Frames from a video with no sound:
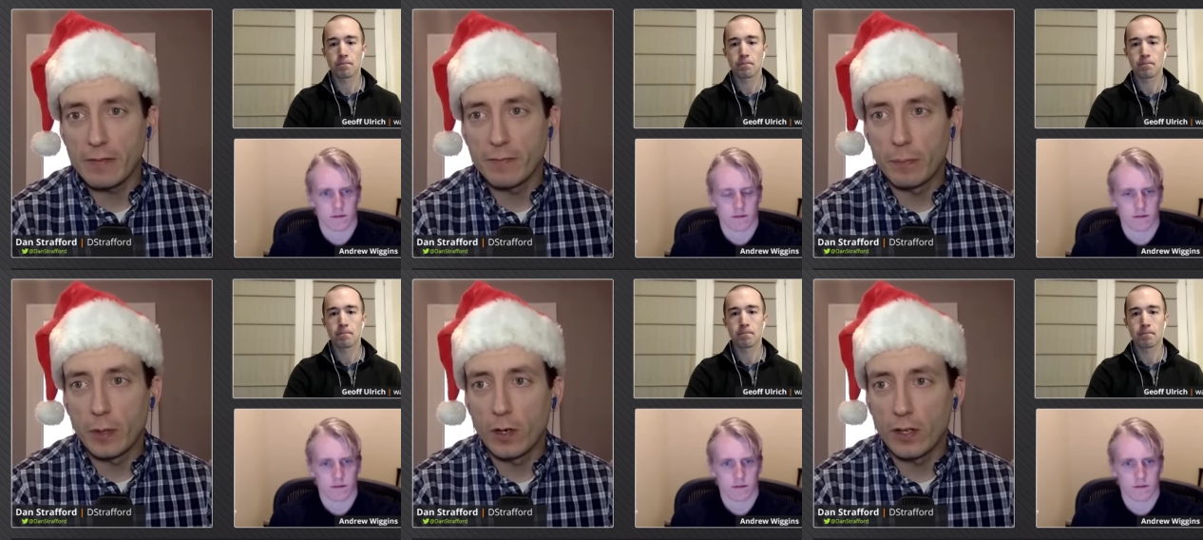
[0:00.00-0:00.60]
Speaker 1: Night
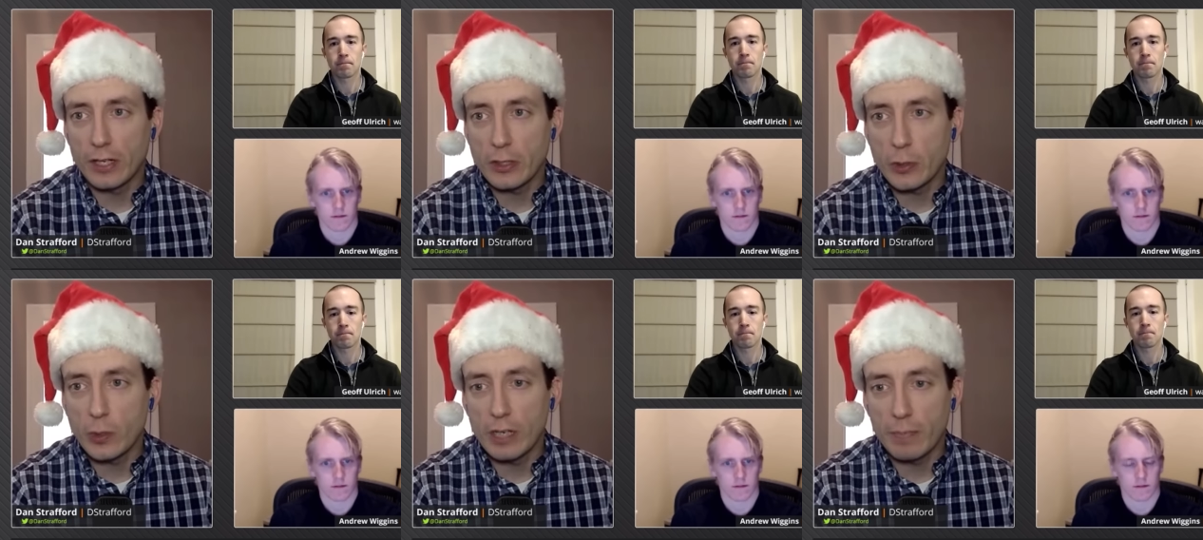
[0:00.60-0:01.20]
Football and
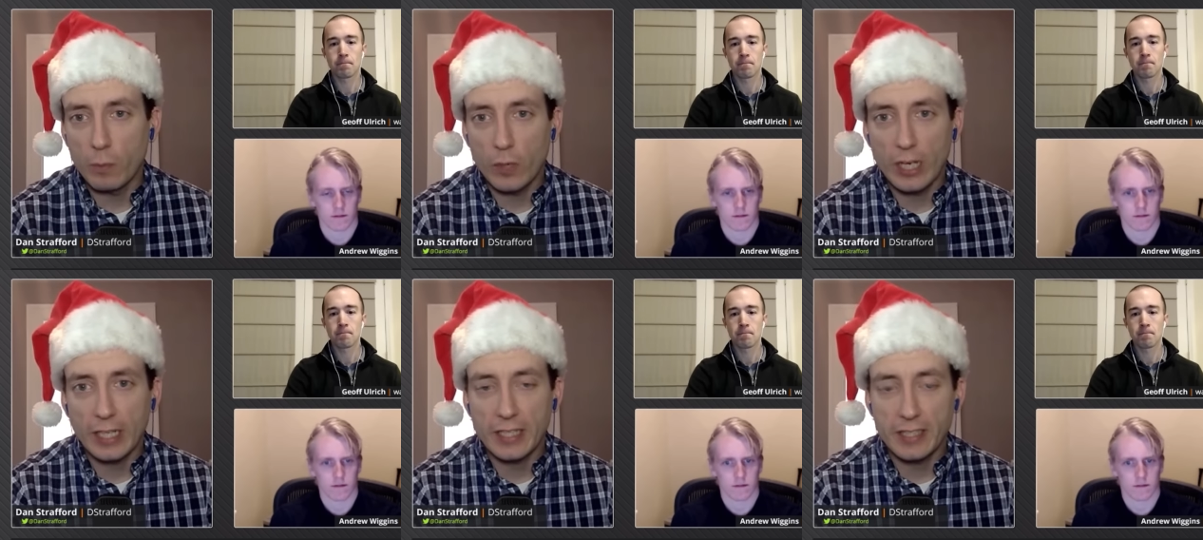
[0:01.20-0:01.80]
enjoy it. But we're
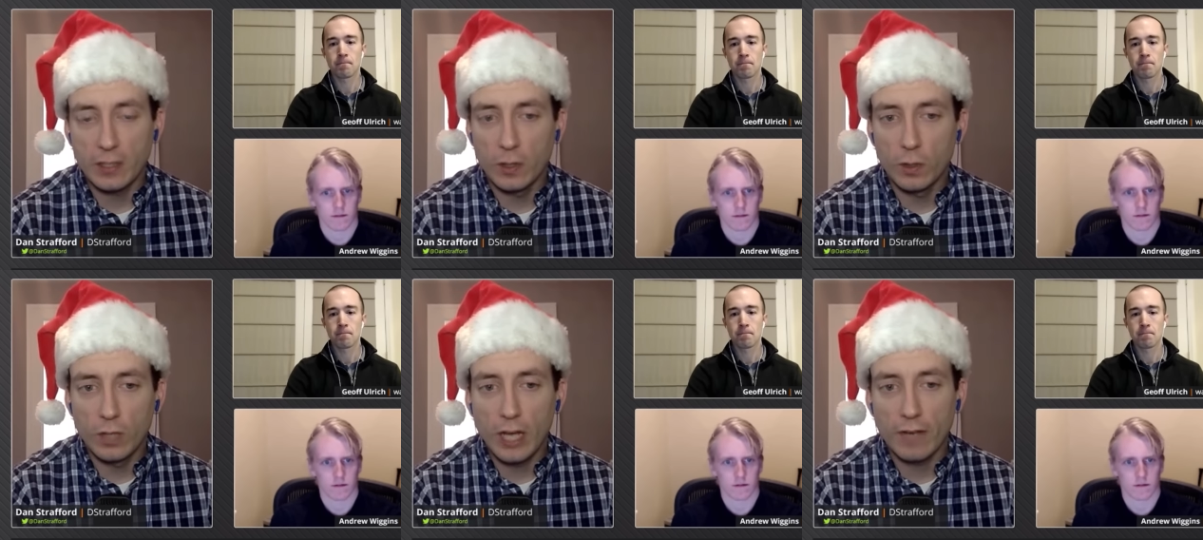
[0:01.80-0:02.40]
not going to see a
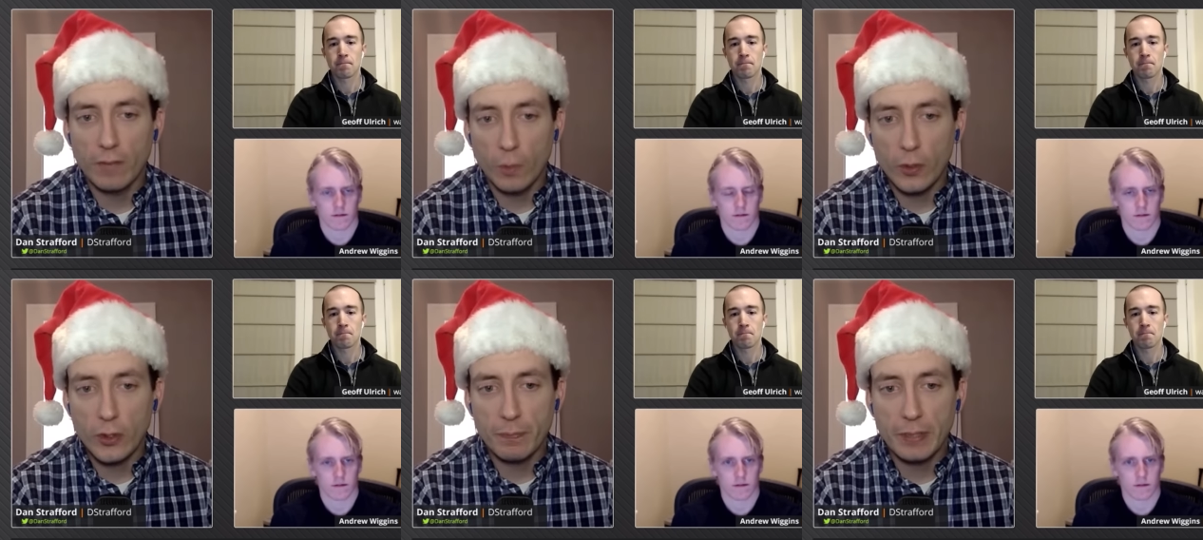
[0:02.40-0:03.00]
whole lot of
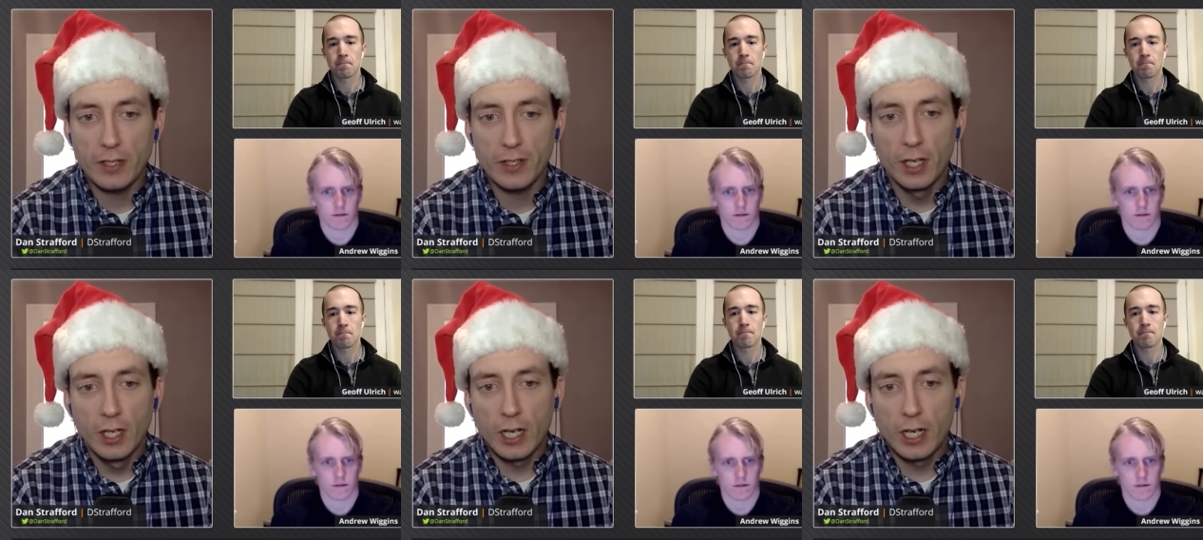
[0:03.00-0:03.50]
ownership here.